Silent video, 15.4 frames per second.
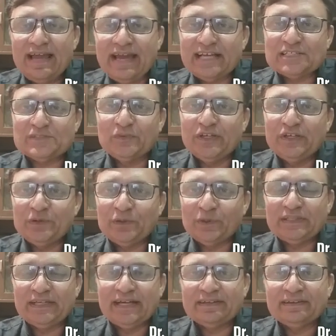As we
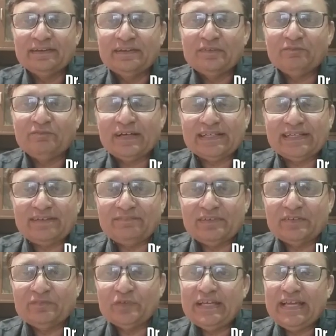know that
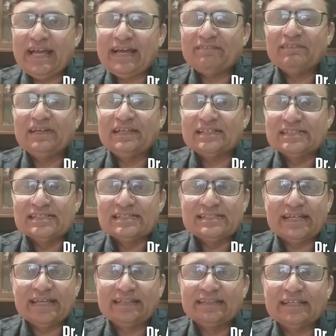whatever we have
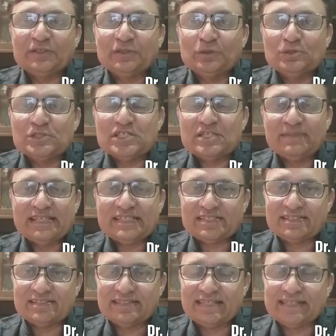learned in the 2
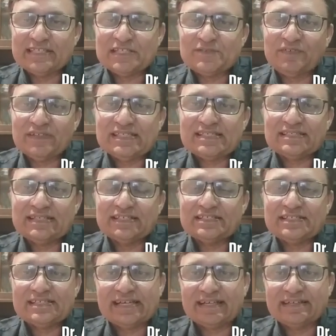semesters, that is first
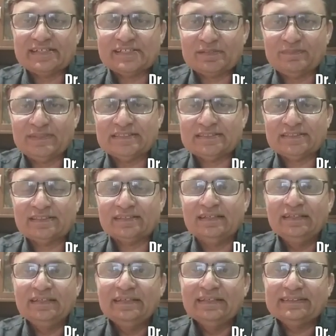and second semester,
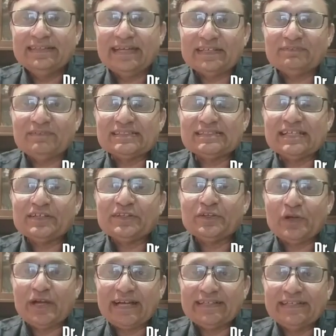that was a
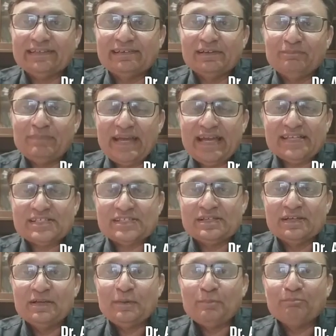theoretical
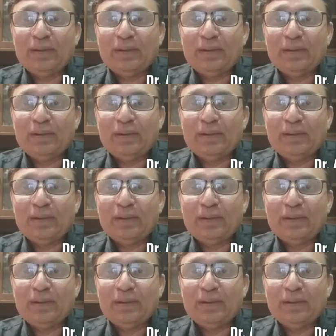base.